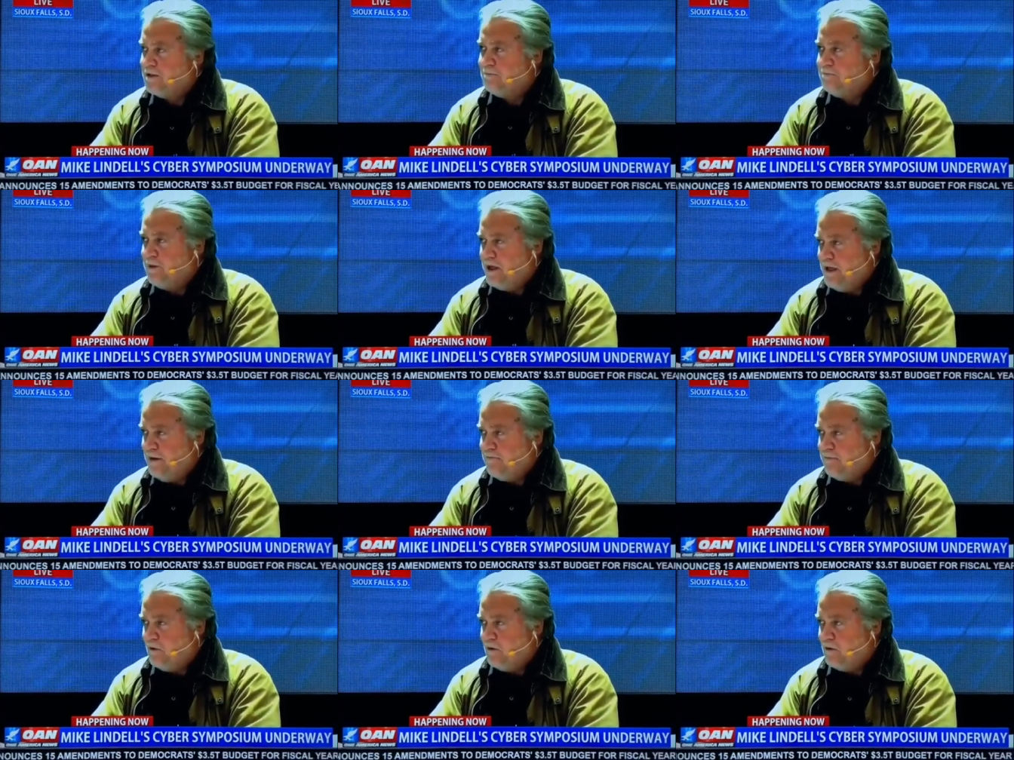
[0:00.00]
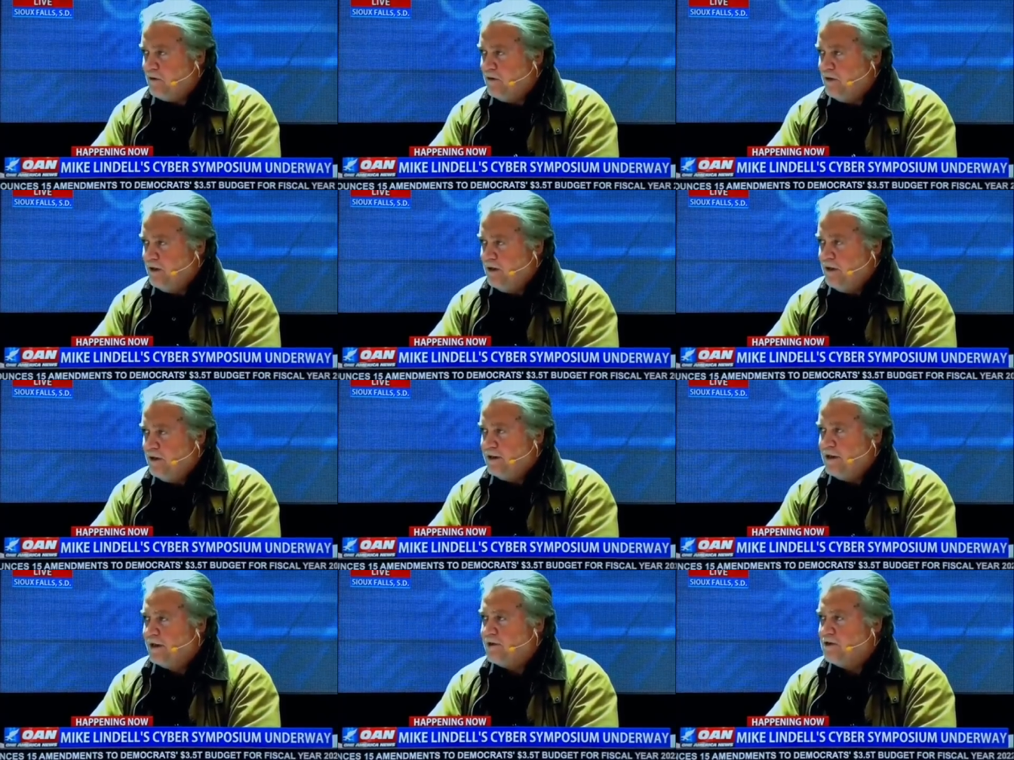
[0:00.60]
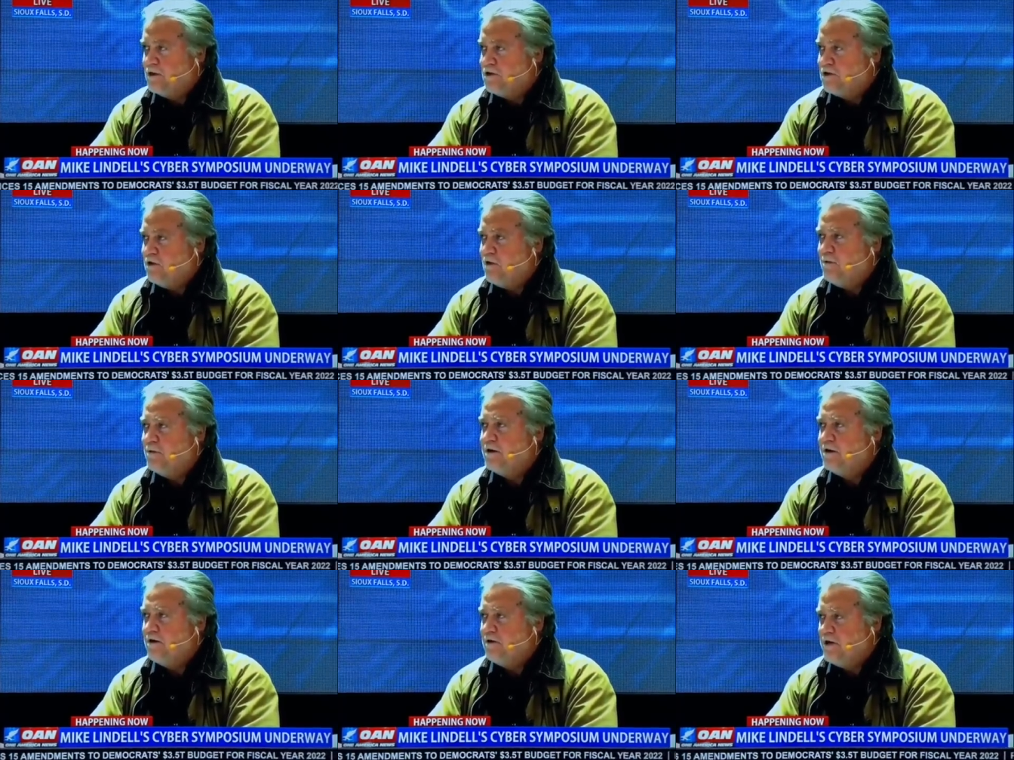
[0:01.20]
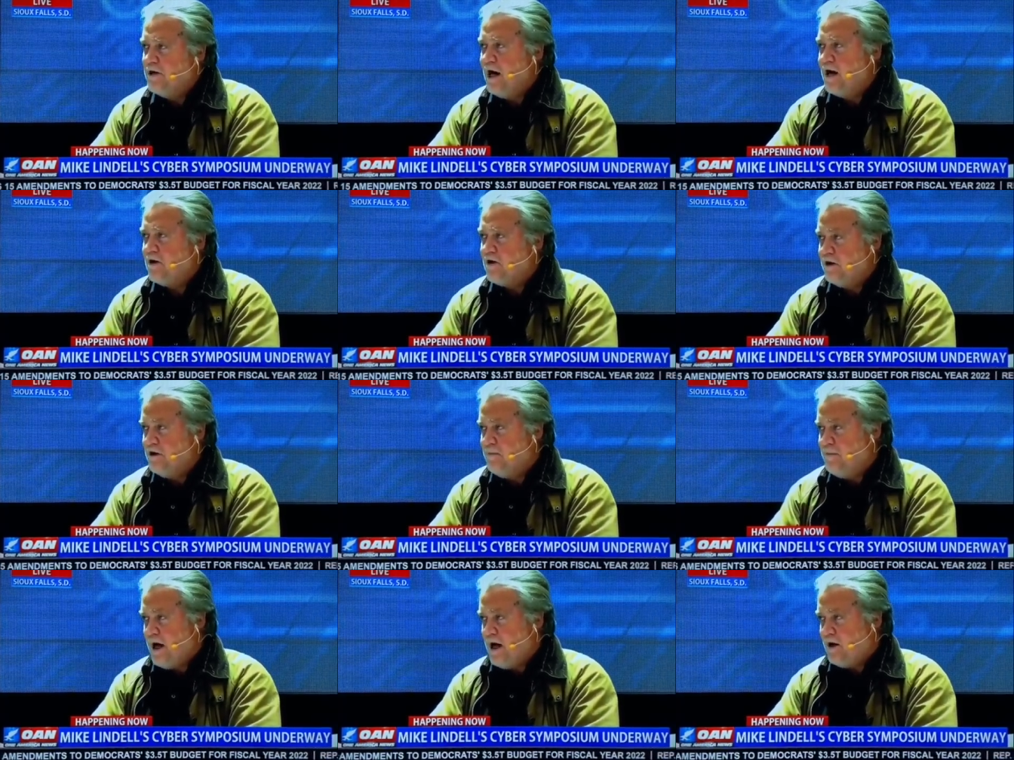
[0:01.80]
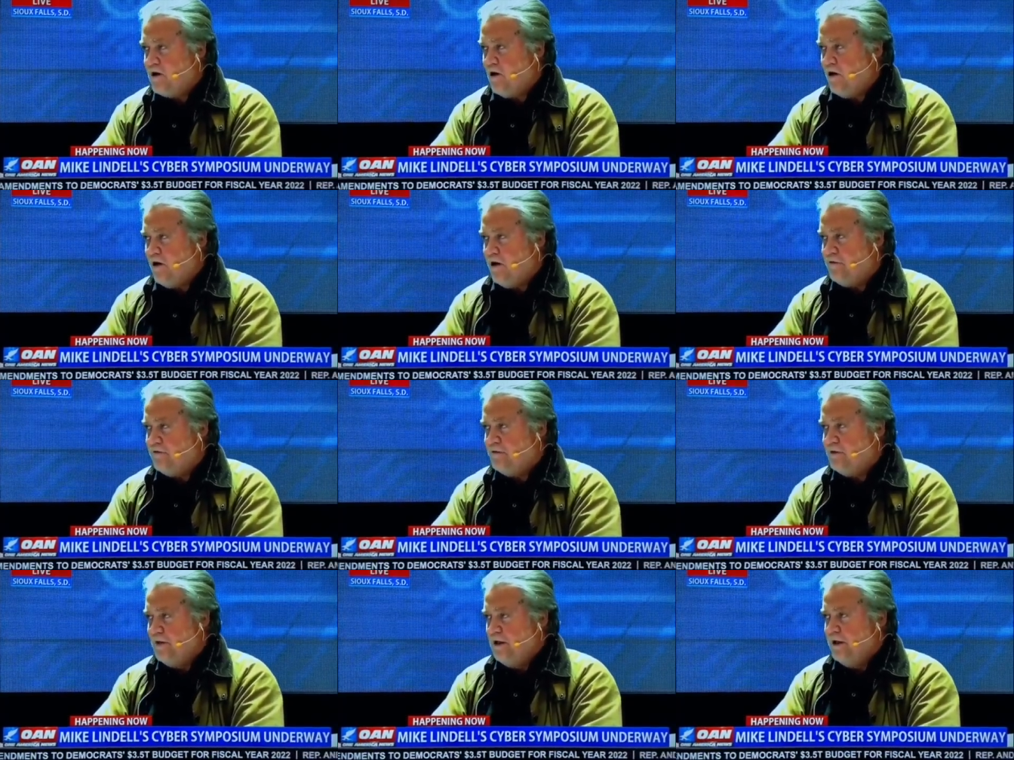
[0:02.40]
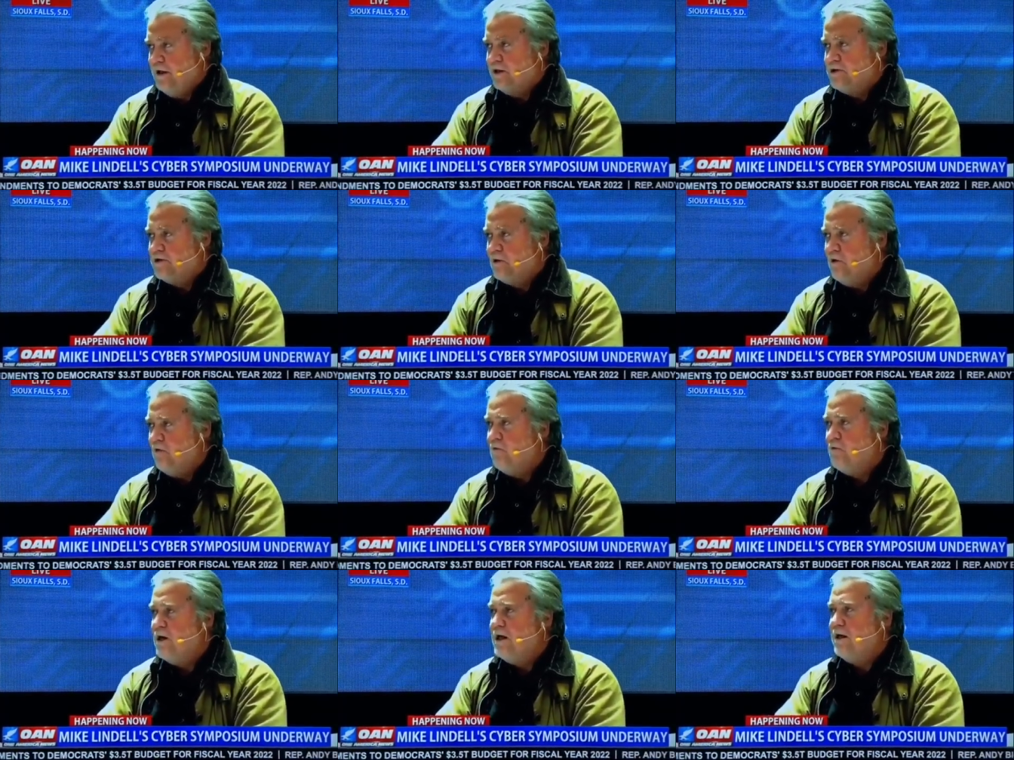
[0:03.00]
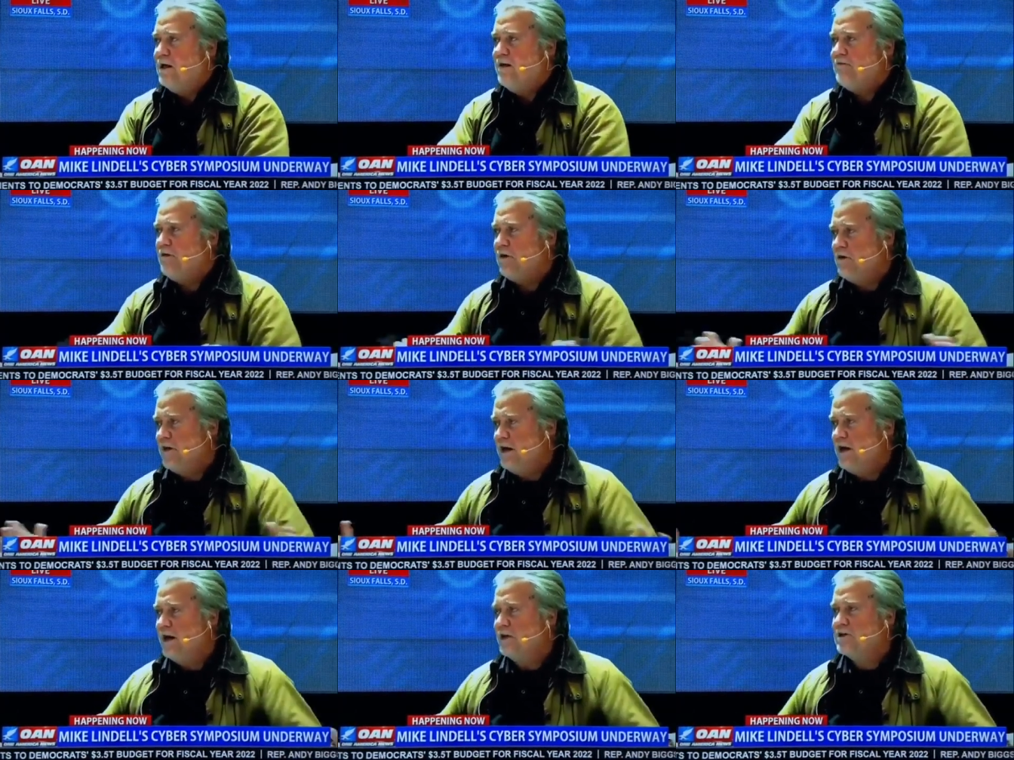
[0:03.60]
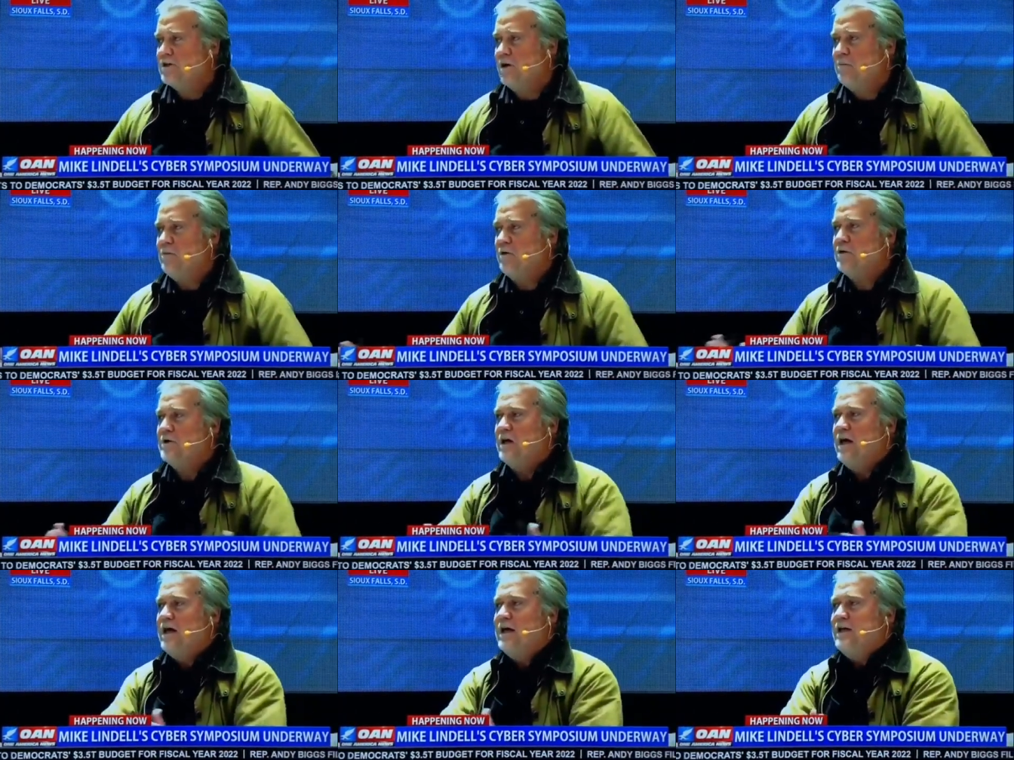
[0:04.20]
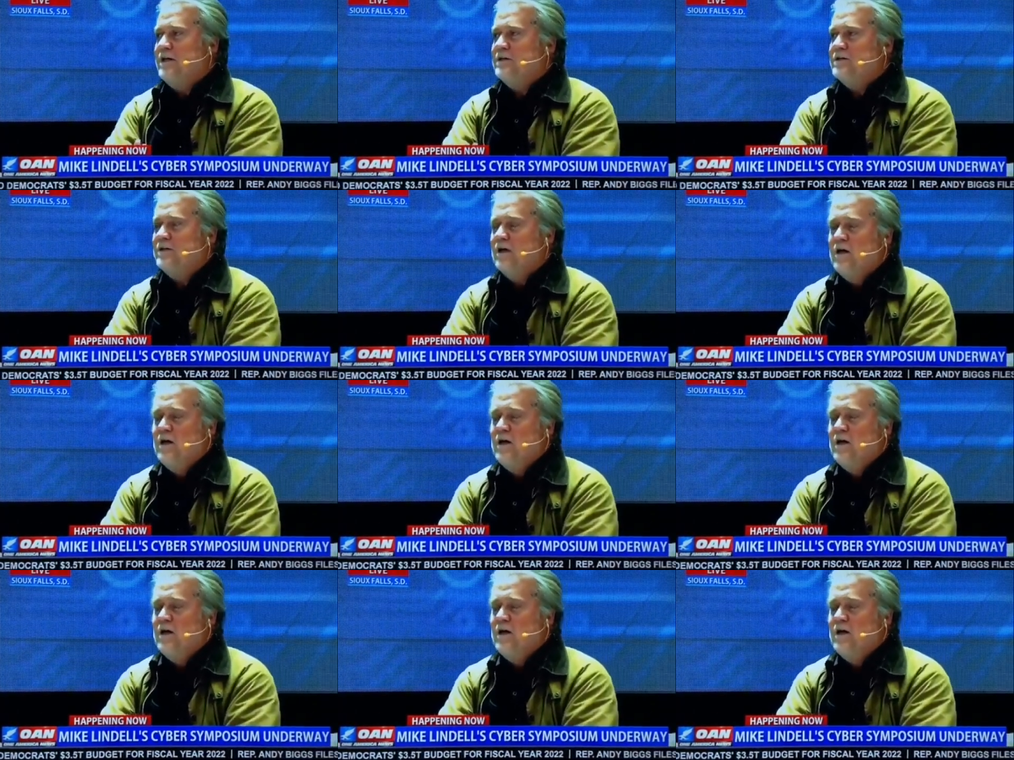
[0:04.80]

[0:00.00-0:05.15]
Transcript: people that determine they're not going to back off. And so we leave here in the next couple of days.